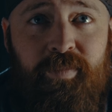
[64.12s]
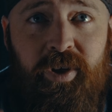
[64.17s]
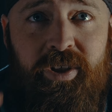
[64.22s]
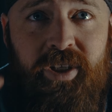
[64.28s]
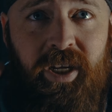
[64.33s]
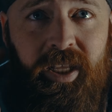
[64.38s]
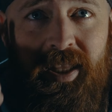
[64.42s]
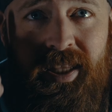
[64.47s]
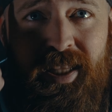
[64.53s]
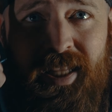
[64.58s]
puts
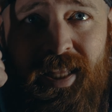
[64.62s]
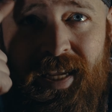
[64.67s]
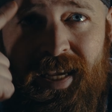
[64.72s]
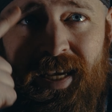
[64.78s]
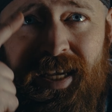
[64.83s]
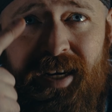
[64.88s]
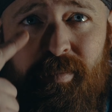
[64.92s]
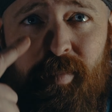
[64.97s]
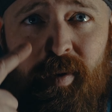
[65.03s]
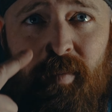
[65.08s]
a
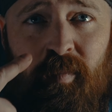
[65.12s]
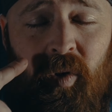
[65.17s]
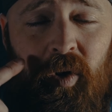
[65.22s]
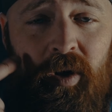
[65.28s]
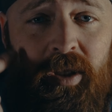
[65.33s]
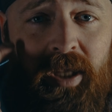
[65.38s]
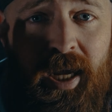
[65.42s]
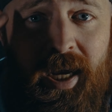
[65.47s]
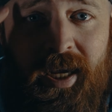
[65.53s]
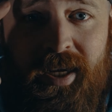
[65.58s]
little bit more
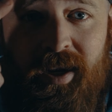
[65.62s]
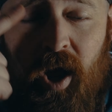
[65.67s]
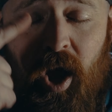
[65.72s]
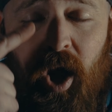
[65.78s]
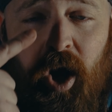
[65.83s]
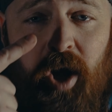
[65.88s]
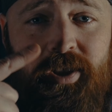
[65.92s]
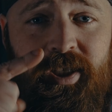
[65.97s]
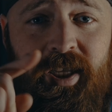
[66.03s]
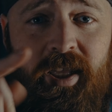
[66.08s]
light
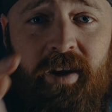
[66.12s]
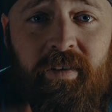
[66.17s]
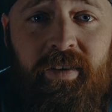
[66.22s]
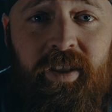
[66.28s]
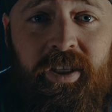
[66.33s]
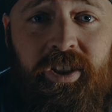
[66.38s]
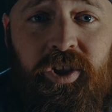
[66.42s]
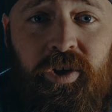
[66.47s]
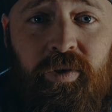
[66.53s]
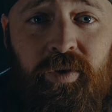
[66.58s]
onto the area
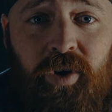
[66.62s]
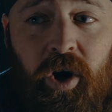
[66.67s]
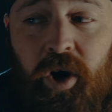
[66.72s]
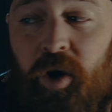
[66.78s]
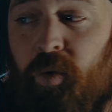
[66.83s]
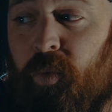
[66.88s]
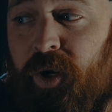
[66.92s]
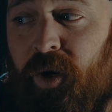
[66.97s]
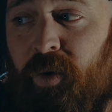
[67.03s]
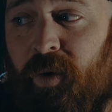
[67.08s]
that's too dark.
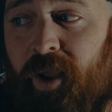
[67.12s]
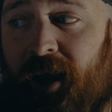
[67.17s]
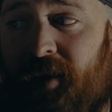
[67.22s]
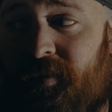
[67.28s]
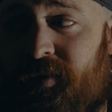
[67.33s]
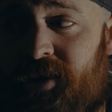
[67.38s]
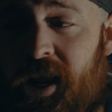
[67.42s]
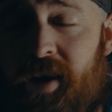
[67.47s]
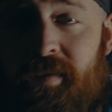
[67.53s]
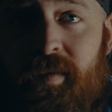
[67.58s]
We don't have
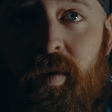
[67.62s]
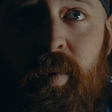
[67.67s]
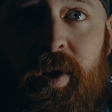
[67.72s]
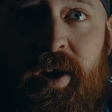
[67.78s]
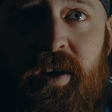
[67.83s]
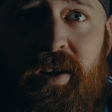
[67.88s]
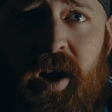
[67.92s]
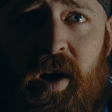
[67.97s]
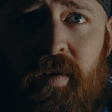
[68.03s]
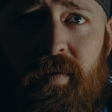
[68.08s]
to have it. We
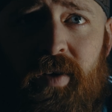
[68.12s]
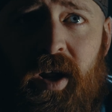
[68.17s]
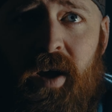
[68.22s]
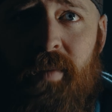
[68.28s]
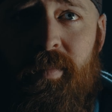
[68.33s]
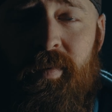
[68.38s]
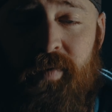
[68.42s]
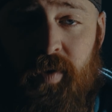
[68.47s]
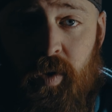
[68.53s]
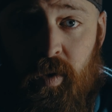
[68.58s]
could cover it
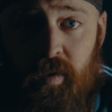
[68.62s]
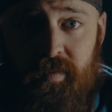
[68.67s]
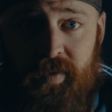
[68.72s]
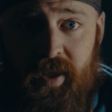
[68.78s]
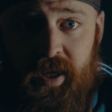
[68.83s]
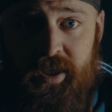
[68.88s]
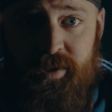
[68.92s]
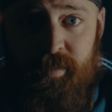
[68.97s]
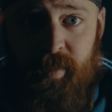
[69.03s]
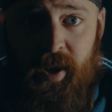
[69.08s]
up if you're going for
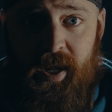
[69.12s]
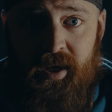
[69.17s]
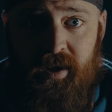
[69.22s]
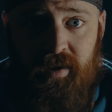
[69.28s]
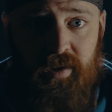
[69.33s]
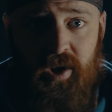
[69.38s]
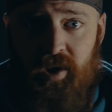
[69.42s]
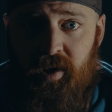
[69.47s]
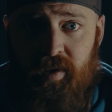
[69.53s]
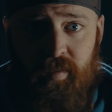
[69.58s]
that dramatic
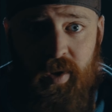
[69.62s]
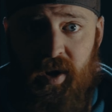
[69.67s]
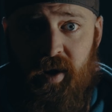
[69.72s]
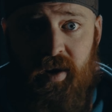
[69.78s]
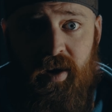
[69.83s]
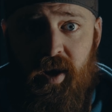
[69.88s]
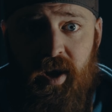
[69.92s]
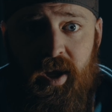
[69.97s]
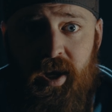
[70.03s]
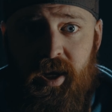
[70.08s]
look where
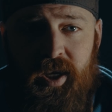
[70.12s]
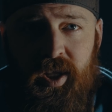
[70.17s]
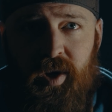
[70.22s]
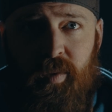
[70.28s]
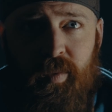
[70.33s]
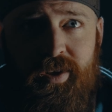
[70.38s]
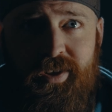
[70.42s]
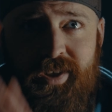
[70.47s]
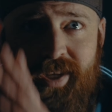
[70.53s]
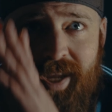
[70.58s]
you don't
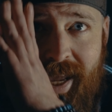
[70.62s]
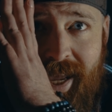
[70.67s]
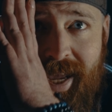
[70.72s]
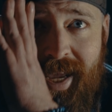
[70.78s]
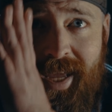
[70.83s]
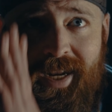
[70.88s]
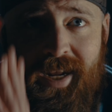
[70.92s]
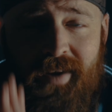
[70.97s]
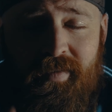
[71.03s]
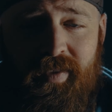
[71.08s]
want to see
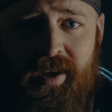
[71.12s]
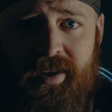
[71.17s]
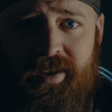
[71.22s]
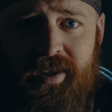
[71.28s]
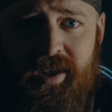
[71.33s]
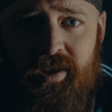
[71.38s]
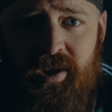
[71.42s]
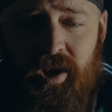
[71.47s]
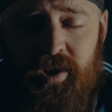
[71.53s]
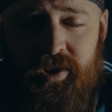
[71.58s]
any of this
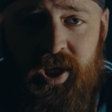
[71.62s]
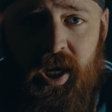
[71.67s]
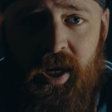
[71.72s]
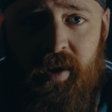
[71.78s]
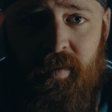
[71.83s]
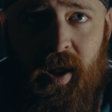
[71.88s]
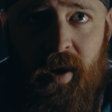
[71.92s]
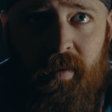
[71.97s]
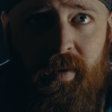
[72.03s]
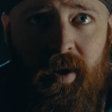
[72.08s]
and it's all
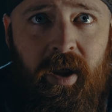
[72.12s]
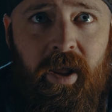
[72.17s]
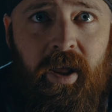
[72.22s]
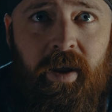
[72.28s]
shadowed out.